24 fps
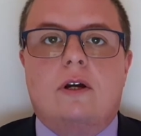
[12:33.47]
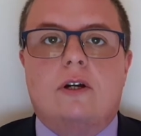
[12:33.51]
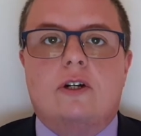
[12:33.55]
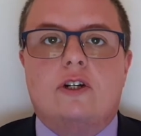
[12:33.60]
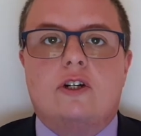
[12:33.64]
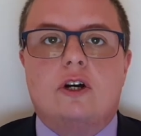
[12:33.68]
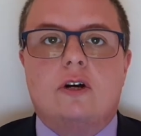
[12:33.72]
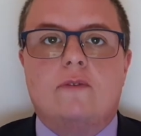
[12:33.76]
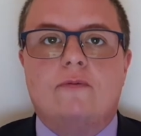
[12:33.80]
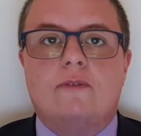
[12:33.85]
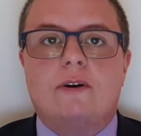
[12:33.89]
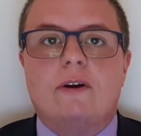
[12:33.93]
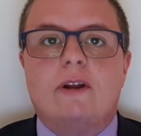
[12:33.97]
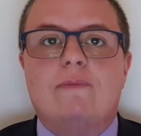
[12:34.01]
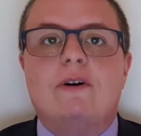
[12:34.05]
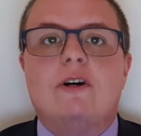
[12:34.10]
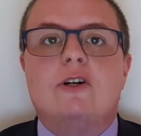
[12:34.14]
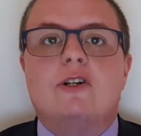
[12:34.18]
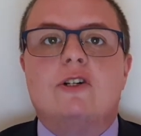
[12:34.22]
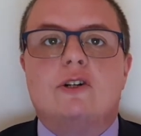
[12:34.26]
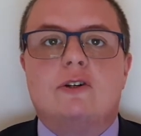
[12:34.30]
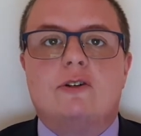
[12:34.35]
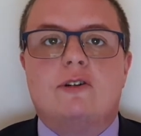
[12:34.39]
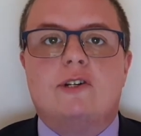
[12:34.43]
John very
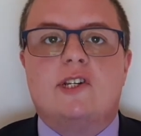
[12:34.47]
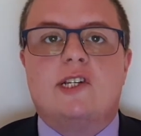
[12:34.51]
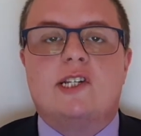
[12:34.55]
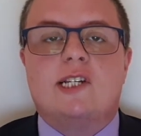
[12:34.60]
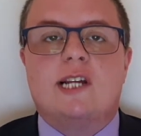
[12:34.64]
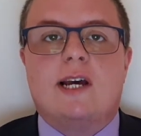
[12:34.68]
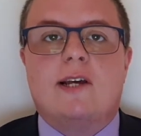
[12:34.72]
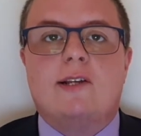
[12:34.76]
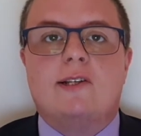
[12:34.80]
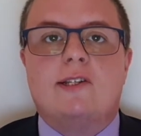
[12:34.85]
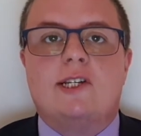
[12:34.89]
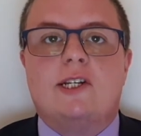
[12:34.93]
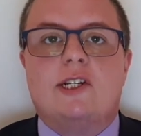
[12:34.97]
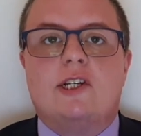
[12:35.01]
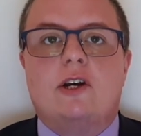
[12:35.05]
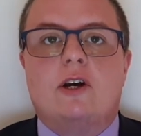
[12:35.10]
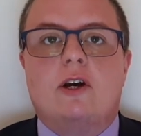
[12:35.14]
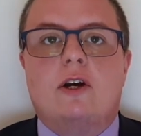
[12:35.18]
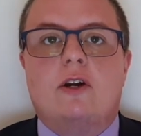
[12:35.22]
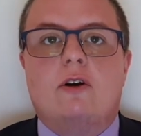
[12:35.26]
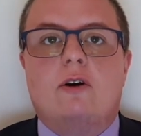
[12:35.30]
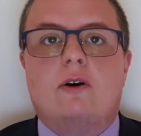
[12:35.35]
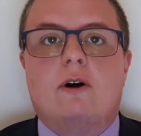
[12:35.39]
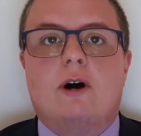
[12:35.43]
much understands
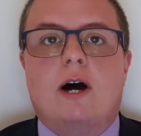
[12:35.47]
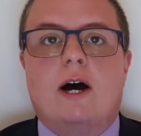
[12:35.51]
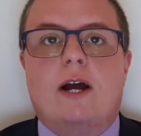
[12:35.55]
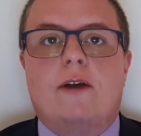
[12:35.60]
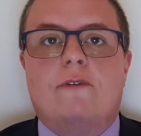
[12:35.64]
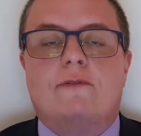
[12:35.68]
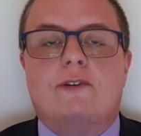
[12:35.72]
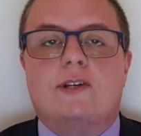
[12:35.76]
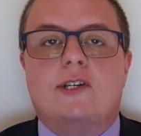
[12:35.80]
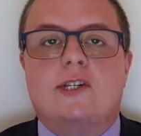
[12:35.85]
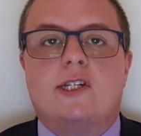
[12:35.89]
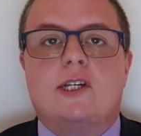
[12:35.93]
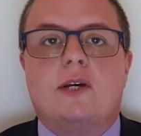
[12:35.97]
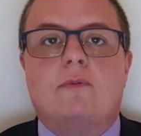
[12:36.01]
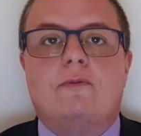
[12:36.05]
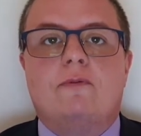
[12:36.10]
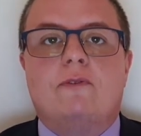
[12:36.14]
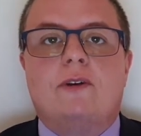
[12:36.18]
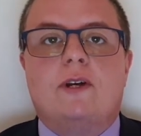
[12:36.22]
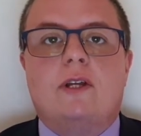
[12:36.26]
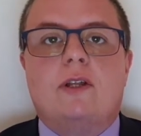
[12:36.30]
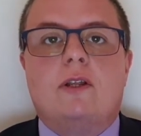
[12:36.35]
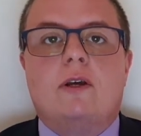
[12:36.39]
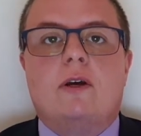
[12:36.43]
eternal life as
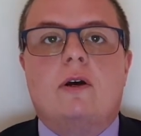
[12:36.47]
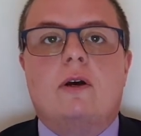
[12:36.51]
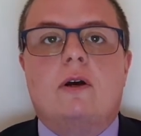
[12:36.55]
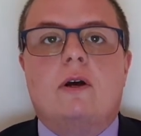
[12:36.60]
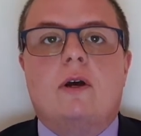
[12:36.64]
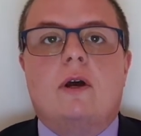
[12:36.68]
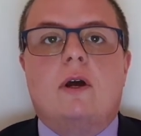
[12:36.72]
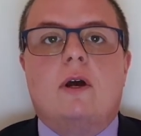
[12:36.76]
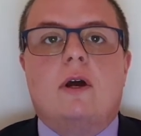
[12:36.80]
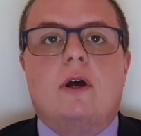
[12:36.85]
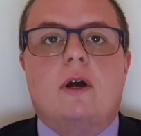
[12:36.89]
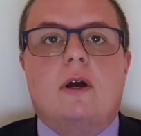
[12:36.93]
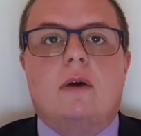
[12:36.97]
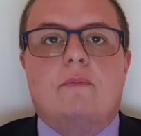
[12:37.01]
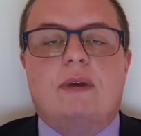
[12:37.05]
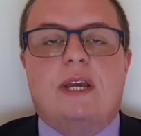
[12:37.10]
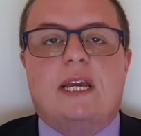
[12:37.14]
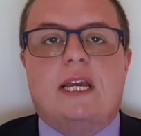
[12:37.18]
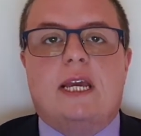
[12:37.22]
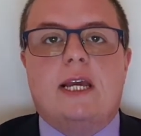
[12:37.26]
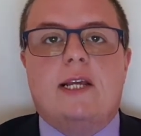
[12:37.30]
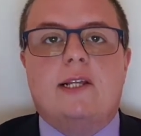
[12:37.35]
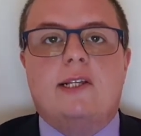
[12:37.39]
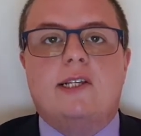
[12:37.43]
something that
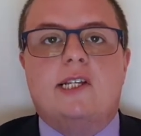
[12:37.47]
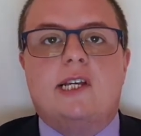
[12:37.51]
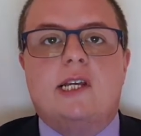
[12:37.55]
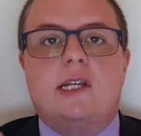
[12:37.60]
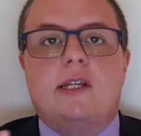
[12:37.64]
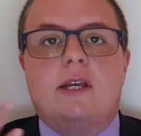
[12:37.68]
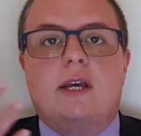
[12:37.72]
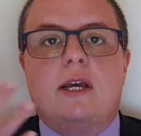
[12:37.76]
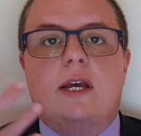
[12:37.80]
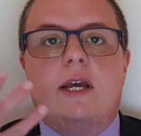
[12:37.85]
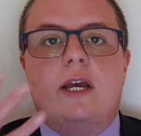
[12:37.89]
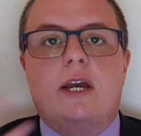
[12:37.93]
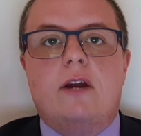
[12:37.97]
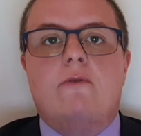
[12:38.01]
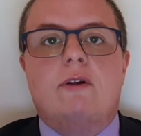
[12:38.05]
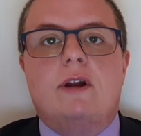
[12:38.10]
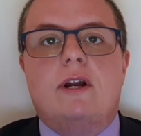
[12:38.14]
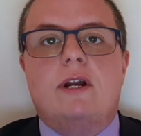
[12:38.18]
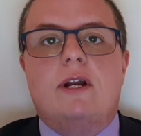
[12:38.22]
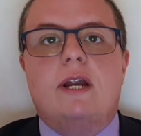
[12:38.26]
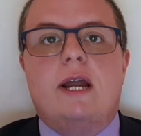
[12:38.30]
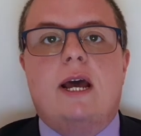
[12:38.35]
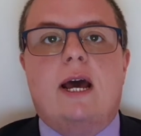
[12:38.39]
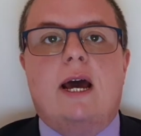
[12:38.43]
begins in the here
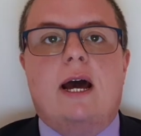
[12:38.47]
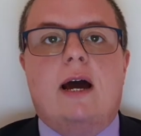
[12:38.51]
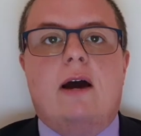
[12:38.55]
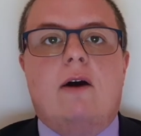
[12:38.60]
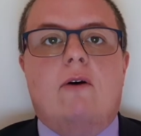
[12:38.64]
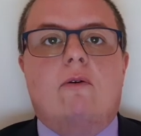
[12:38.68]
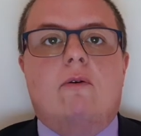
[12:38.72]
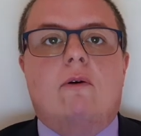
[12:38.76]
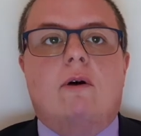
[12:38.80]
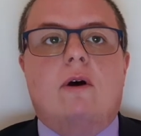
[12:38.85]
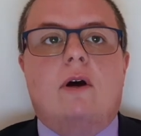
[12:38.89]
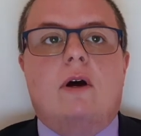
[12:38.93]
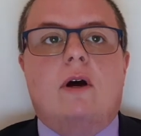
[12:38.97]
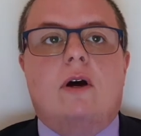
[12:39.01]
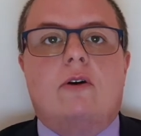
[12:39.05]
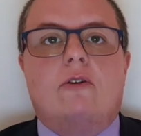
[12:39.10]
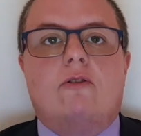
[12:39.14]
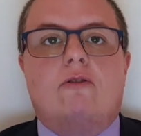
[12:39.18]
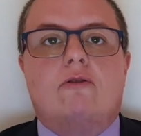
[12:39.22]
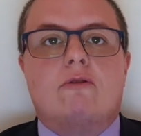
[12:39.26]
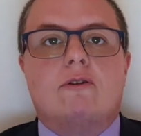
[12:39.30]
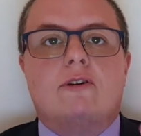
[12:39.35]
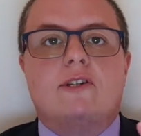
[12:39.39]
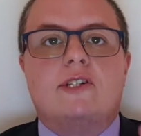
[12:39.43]
and now and
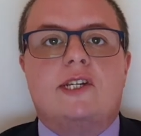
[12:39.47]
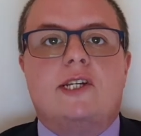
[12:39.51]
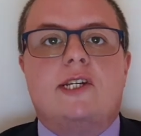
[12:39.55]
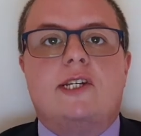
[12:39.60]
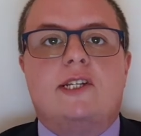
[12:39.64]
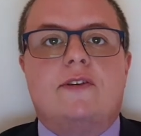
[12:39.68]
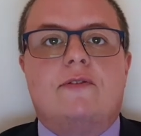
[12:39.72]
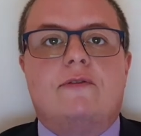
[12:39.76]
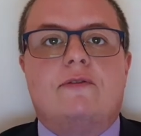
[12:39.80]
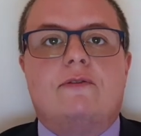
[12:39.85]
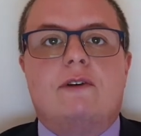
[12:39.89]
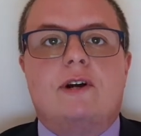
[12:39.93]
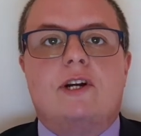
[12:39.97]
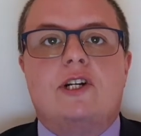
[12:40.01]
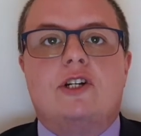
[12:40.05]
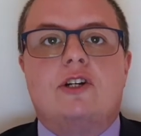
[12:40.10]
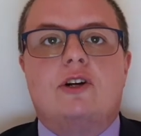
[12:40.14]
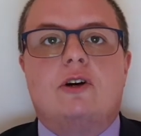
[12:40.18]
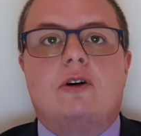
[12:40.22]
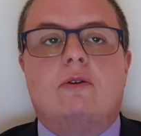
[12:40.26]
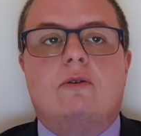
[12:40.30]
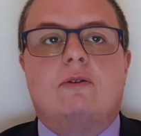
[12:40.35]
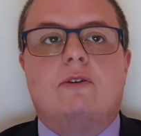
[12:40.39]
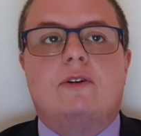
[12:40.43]
crosses the
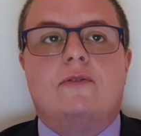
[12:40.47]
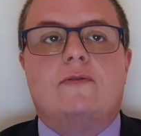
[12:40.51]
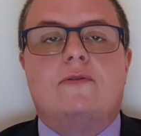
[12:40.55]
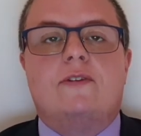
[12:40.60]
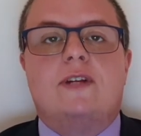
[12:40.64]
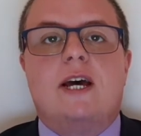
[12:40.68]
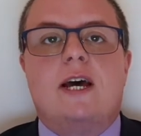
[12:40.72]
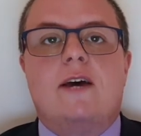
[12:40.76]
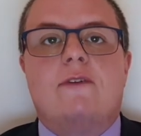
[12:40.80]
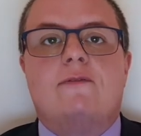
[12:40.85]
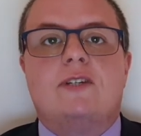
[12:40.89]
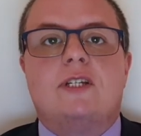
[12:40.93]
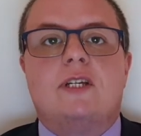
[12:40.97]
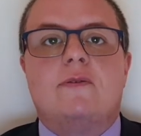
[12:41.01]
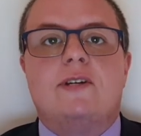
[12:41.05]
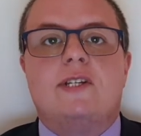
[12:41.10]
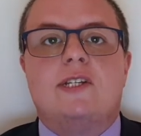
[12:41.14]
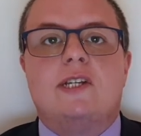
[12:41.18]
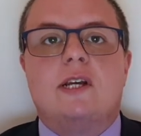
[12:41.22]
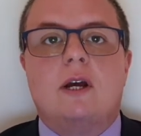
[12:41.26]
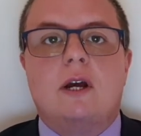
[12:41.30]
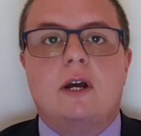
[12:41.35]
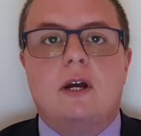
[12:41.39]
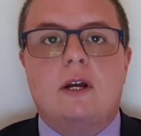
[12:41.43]
threshold of death. So
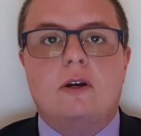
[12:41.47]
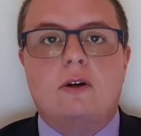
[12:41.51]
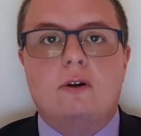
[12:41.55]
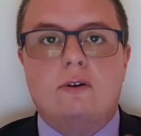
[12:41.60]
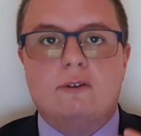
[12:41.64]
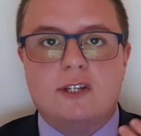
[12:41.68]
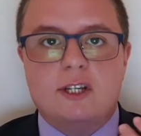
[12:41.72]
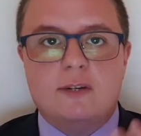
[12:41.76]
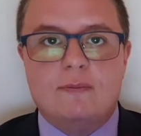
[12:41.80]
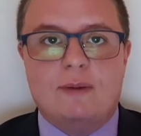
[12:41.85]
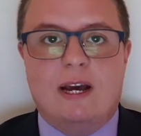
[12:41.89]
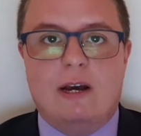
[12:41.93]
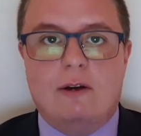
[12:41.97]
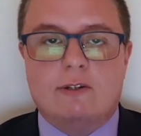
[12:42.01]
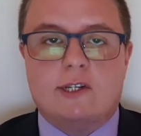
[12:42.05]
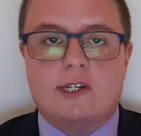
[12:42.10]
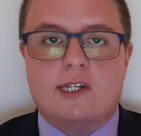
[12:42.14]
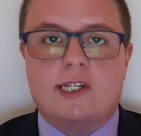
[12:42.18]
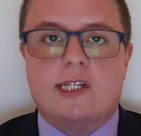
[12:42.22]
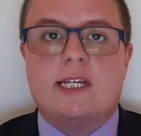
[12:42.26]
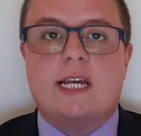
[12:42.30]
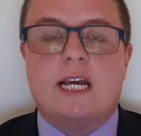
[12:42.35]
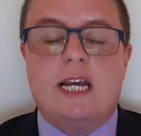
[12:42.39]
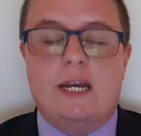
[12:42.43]
it's not about
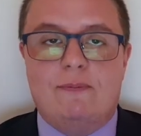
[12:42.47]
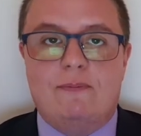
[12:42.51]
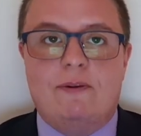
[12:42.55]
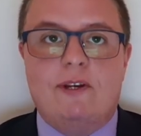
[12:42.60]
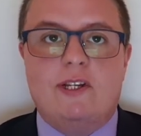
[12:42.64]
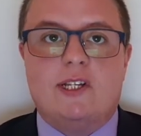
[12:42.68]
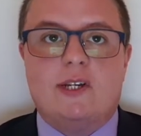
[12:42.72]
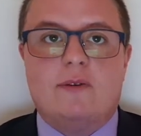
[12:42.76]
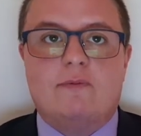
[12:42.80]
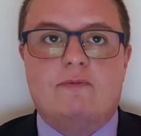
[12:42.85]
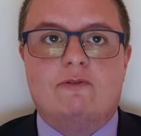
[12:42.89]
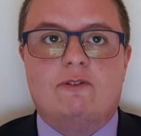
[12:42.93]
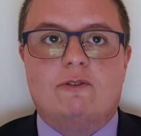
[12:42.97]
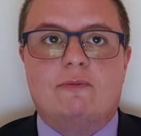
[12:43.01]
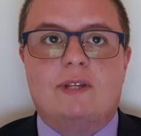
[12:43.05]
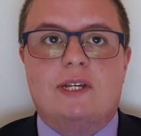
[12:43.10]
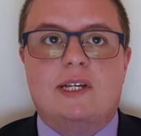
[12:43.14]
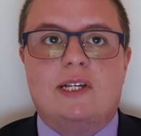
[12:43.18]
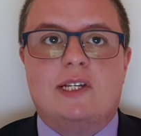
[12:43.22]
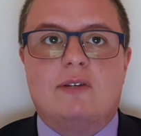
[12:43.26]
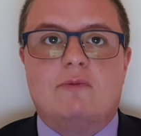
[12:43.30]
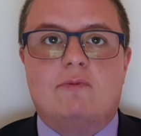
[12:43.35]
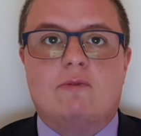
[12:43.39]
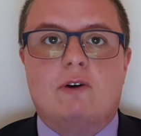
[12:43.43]
escapism from
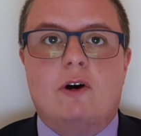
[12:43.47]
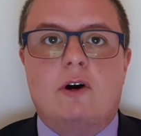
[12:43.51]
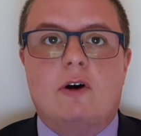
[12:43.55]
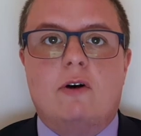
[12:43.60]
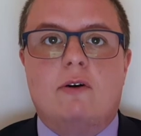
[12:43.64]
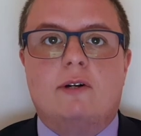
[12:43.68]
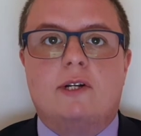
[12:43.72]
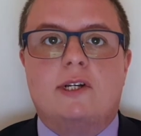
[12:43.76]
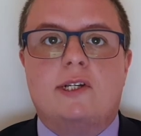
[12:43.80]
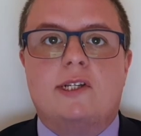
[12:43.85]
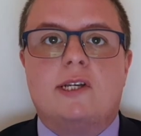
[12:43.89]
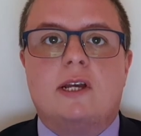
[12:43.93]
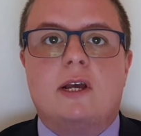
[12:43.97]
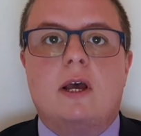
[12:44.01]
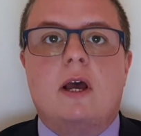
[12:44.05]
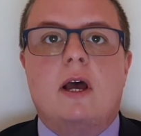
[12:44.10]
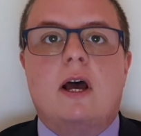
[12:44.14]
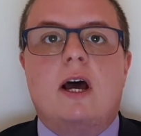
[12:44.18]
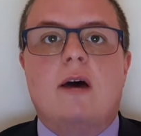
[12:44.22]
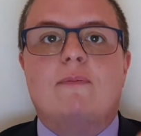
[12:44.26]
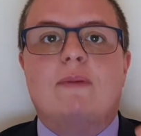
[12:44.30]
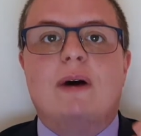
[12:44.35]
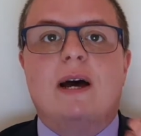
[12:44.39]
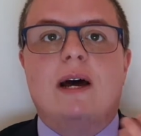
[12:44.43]
this world, it's
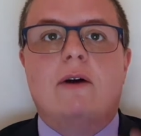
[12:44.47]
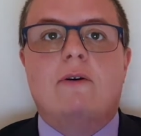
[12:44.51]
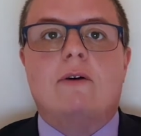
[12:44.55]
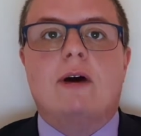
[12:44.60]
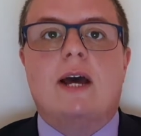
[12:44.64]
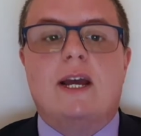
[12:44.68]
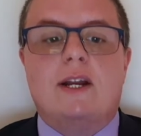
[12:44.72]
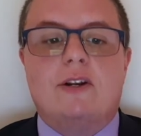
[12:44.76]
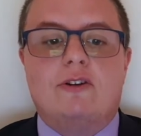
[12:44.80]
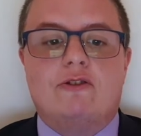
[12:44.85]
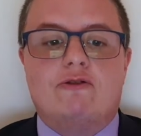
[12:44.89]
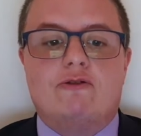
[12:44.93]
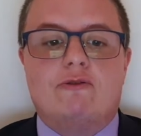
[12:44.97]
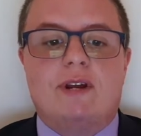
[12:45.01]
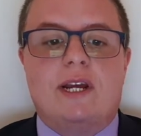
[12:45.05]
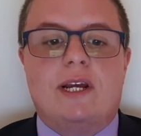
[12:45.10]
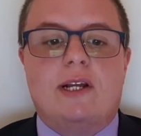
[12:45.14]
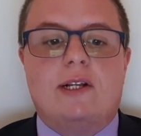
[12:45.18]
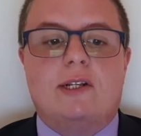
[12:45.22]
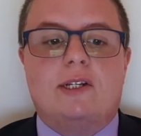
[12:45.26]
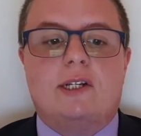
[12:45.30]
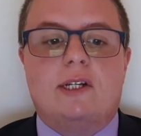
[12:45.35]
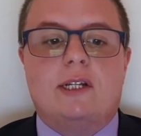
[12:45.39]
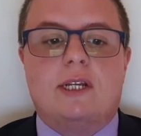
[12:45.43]
about entry
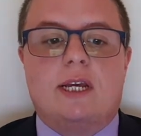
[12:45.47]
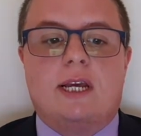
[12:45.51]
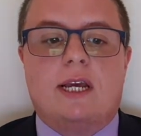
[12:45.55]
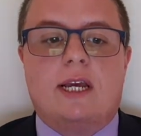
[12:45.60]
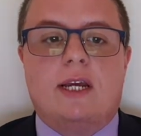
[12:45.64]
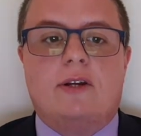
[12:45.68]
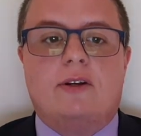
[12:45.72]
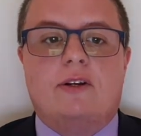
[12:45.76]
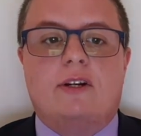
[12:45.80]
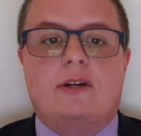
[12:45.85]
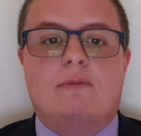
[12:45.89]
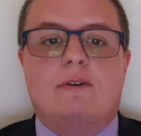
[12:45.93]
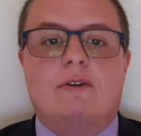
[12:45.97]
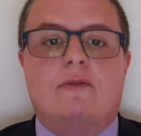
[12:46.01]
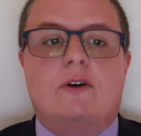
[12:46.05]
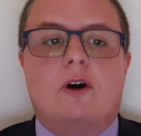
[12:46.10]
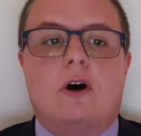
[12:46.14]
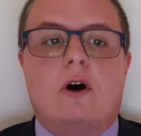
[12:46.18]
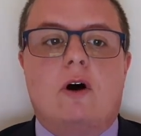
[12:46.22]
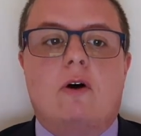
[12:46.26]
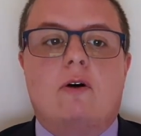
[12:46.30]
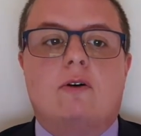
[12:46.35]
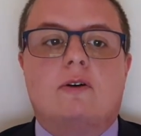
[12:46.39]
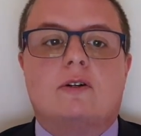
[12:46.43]
into the kingdom of
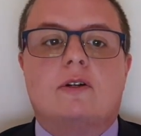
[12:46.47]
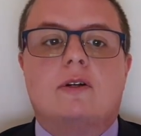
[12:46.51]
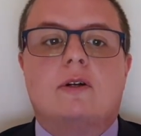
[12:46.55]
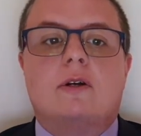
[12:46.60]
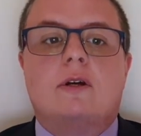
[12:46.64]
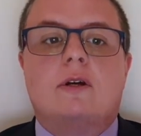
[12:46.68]
God.